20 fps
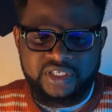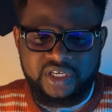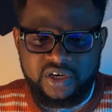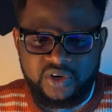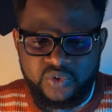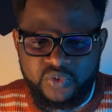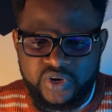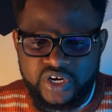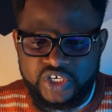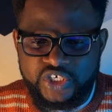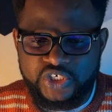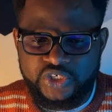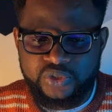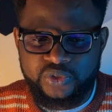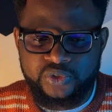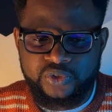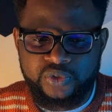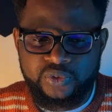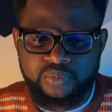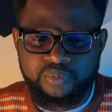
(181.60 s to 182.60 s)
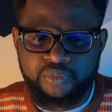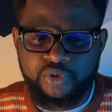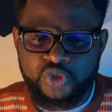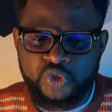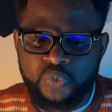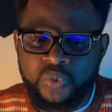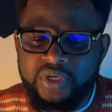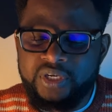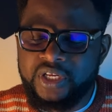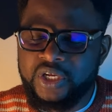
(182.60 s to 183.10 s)
and ratios, but
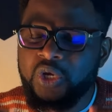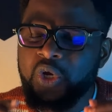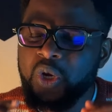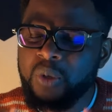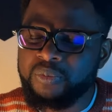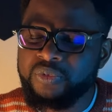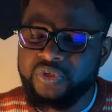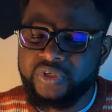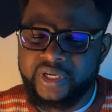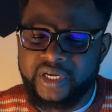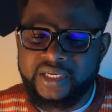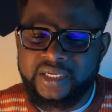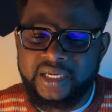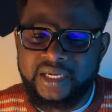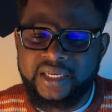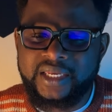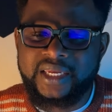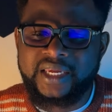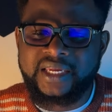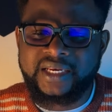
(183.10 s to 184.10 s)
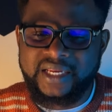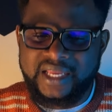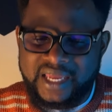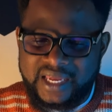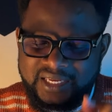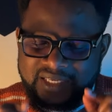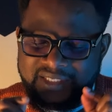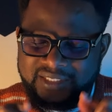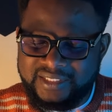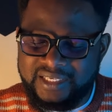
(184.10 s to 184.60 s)
when they come together in
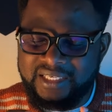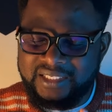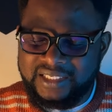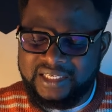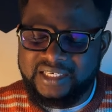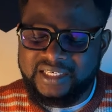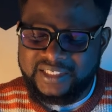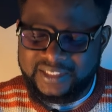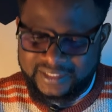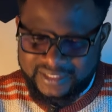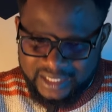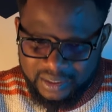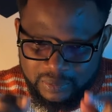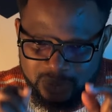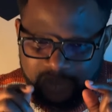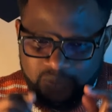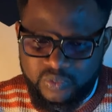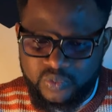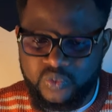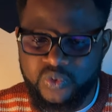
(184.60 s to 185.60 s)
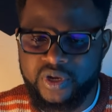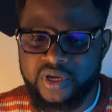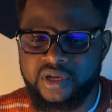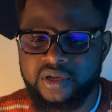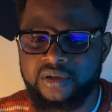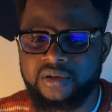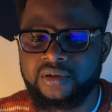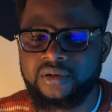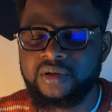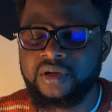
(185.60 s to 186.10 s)
exactly the same
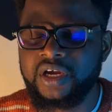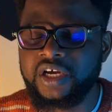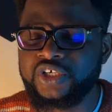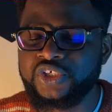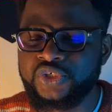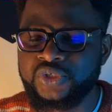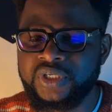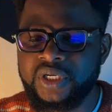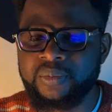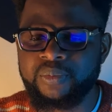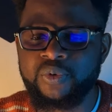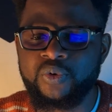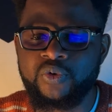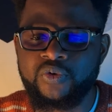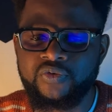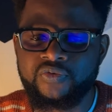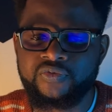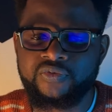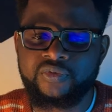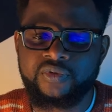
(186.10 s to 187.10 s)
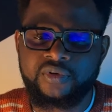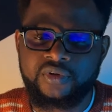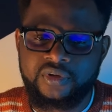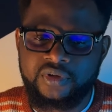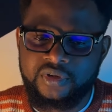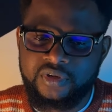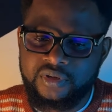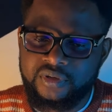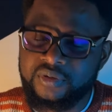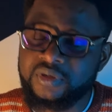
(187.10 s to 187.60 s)
way as shown above,
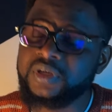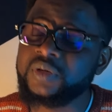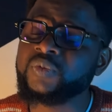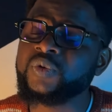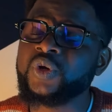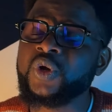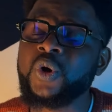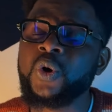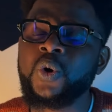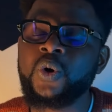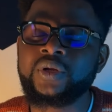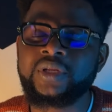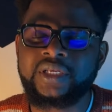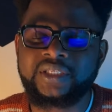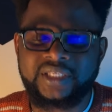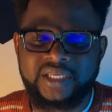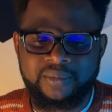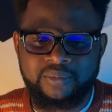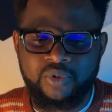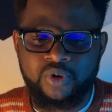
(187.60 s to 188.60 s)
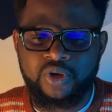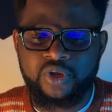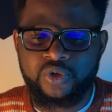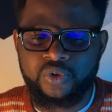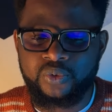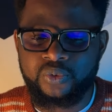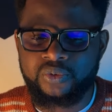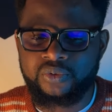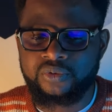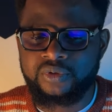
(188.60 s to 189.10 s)
we call that a
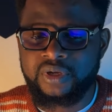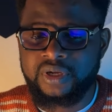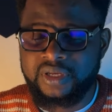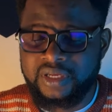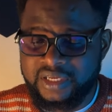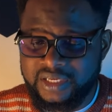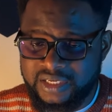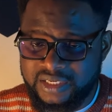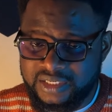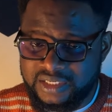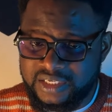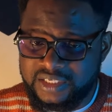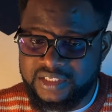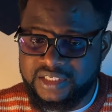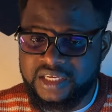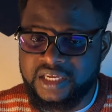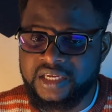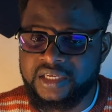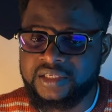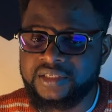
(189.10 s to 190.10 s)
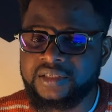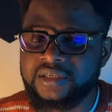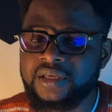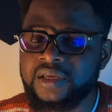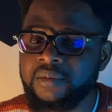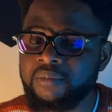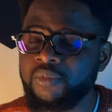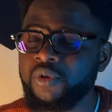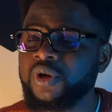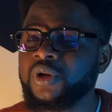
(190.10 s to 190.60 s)
molecule. In this case, a
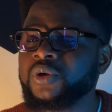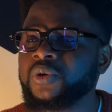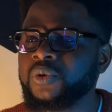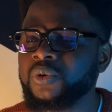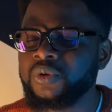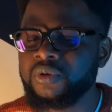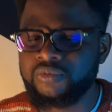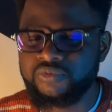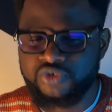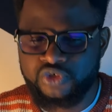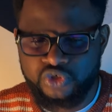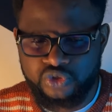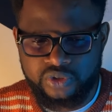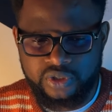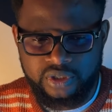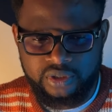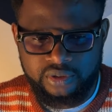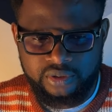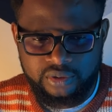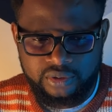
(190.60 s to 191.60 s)
molecule of sugar.